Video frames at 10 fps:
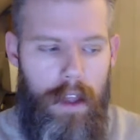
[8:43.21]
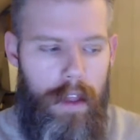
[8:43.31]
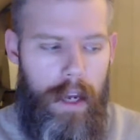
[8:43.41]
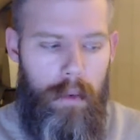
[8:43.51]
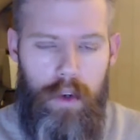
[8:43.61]

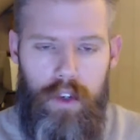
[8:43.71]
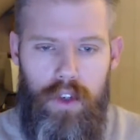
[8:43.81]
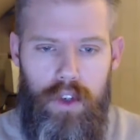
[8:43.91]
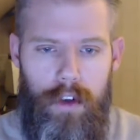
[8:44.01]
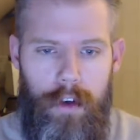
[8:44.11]
that
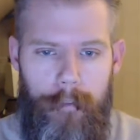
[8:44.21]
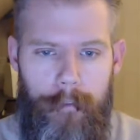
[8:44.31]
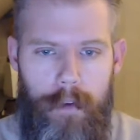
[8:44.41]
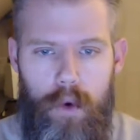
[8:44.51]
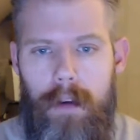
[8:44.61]
was
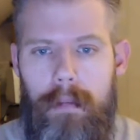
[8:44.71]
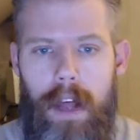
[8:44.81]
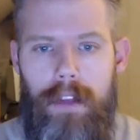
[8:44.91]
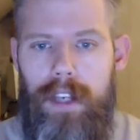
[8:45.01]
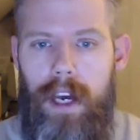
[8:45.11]
4
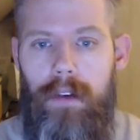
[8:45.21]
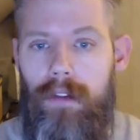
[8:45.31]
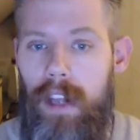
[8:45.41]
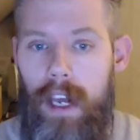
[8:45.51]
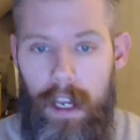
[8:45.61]
months out
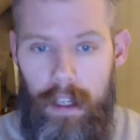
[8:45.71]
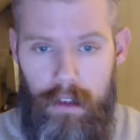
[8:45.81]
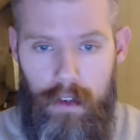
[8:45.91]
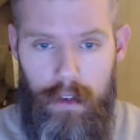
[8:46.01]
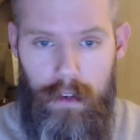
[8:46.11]
of date.
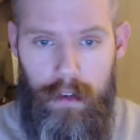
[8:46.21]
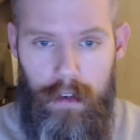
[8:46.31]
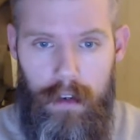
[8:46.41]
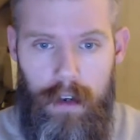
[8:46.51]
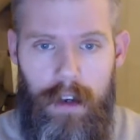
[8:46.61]

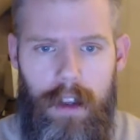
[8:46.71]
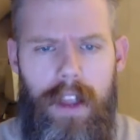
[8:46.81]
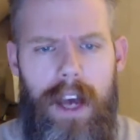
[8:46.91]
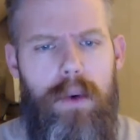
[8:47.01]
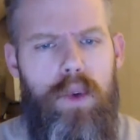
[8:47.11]

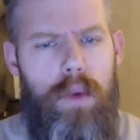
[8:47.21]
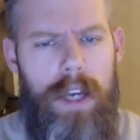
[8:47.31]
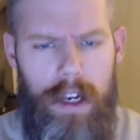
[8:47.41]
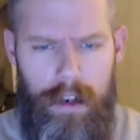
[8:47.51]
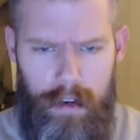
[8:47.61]
That was
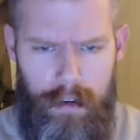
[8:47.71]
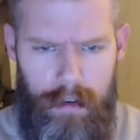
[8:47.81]
weird.